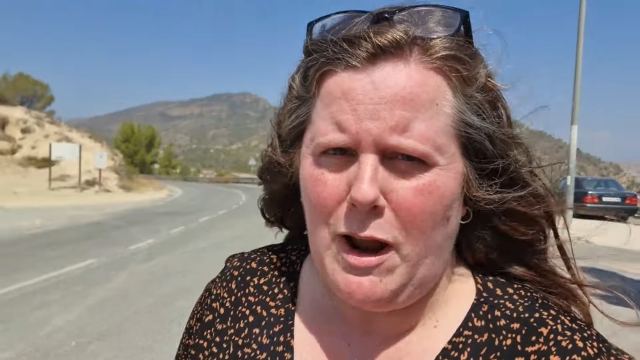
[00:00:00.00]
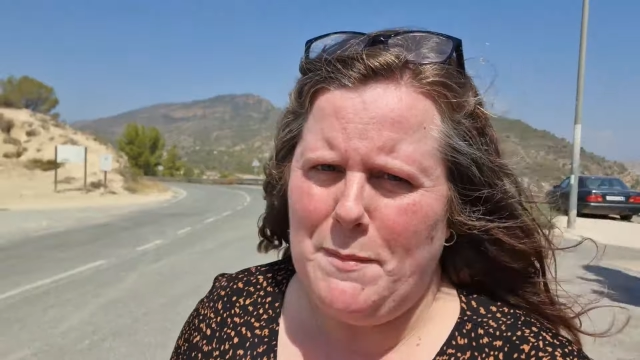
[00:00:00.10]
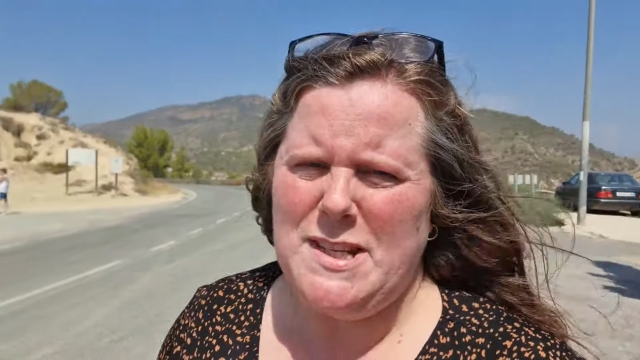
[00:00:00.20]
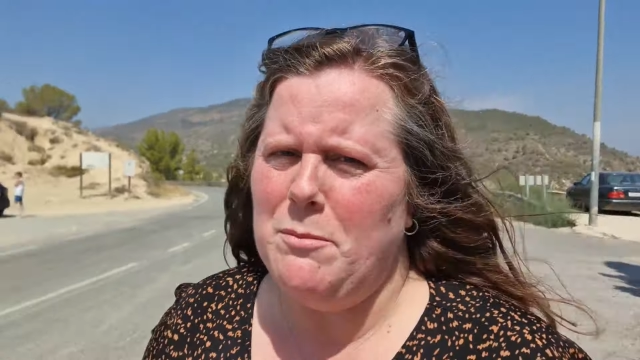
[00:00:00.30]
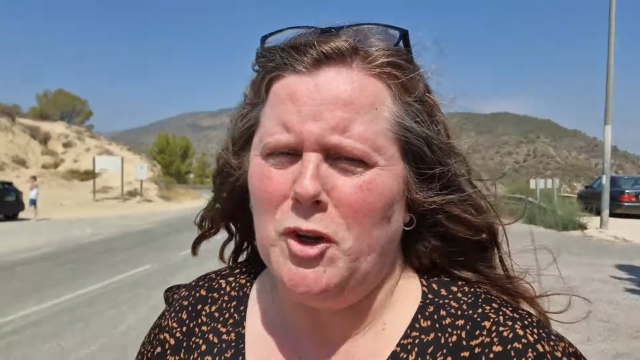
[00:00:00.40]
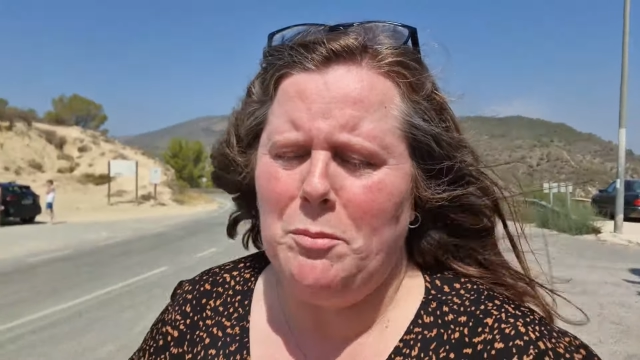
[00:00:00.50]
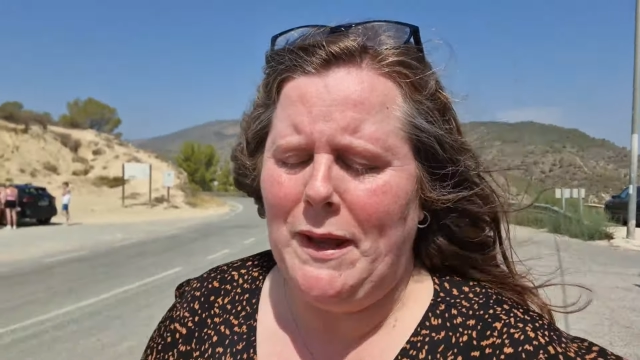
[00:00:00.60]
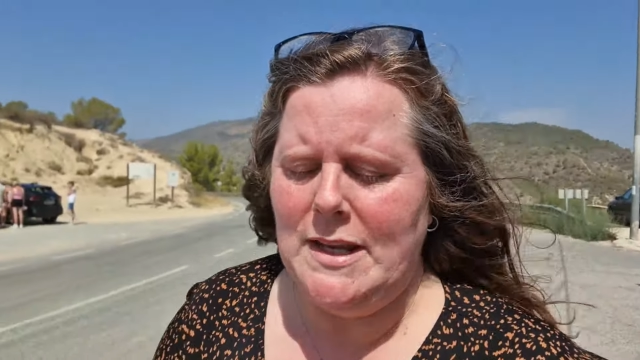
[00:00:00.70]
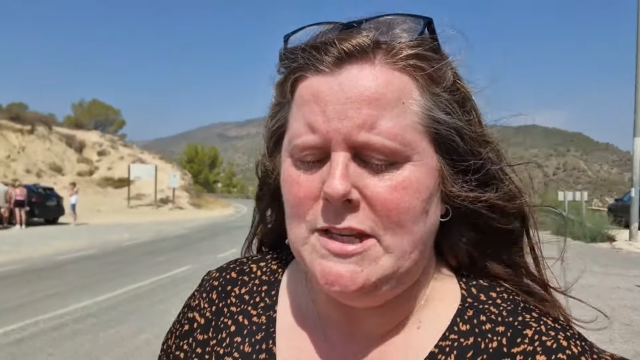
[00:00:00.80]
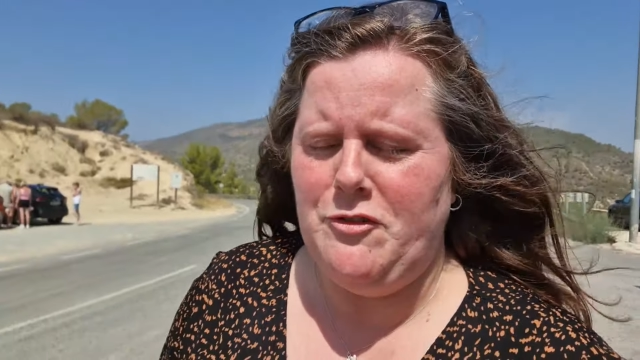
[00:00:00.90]
rabbit. I'm not going to
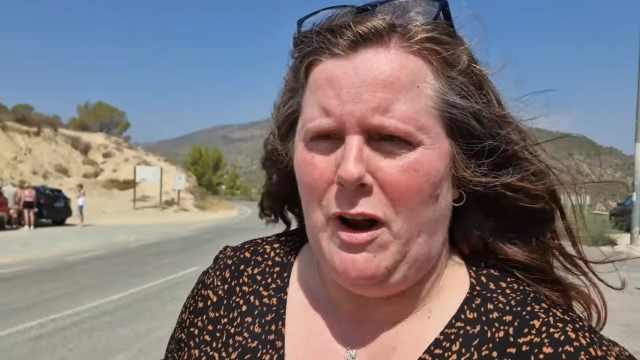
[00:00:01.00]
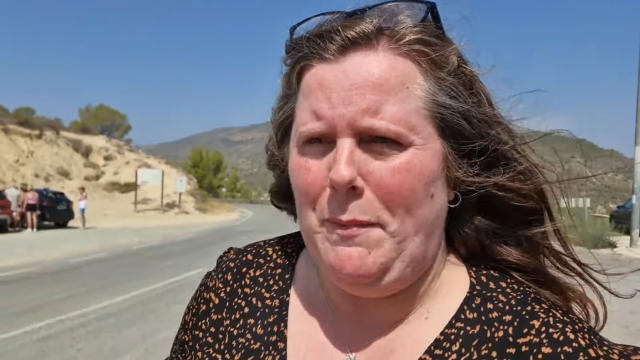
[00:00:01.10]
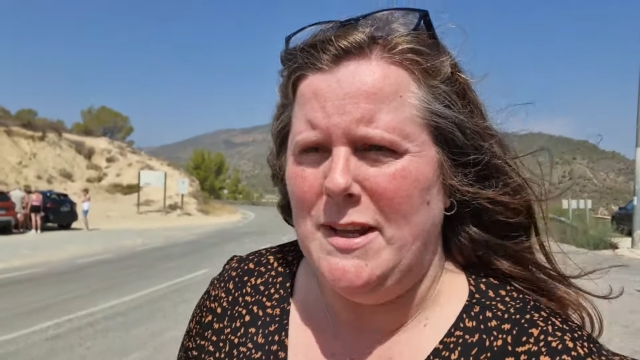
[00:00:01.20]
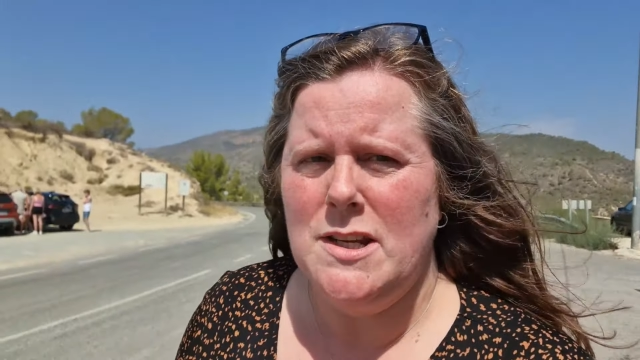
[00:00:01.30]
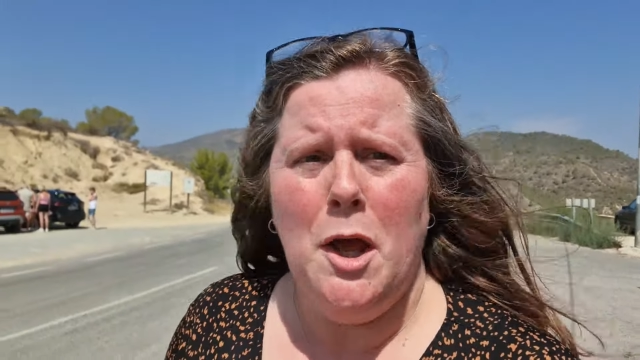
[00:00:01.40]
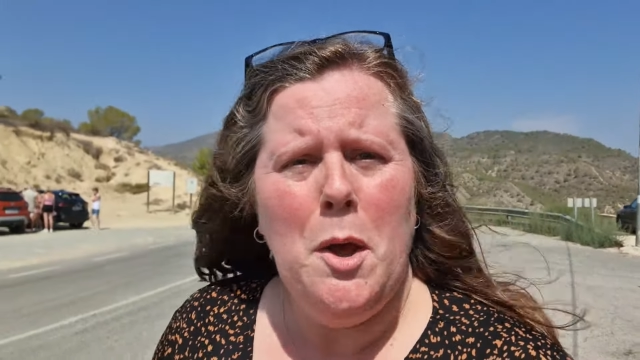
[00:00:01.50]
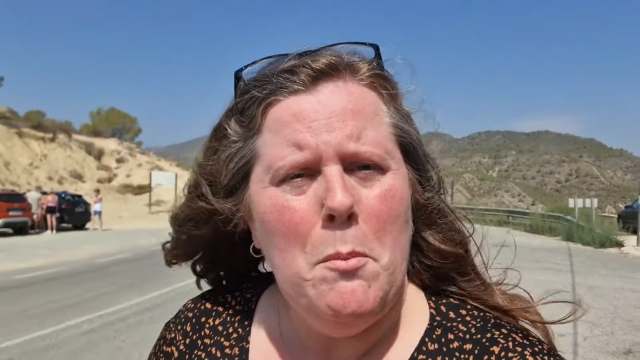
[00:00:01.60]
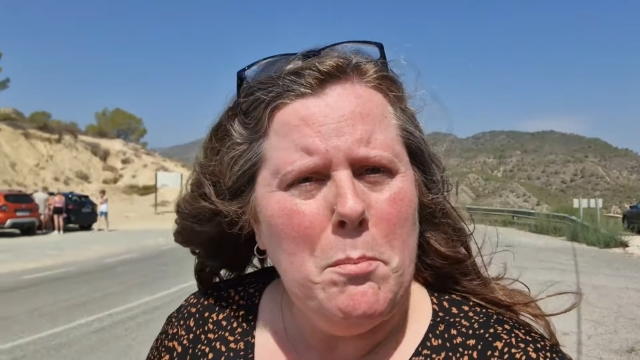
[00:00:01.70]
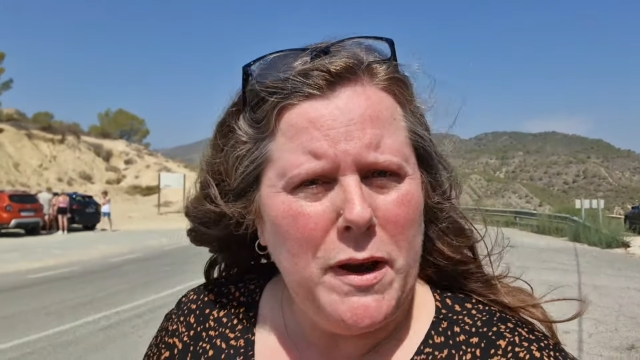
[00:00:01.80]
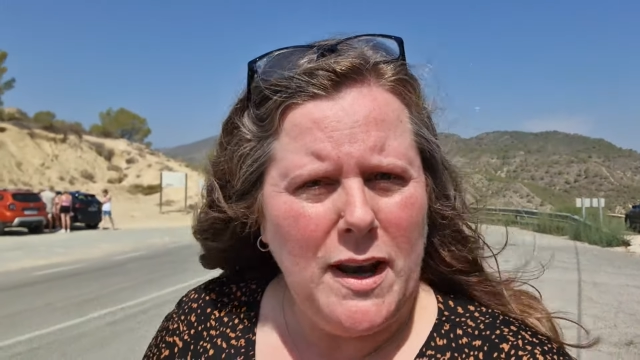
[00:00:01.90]
be eating rabbit,
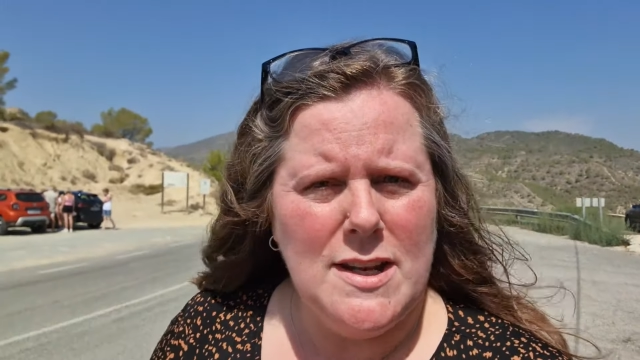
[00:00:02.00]
but it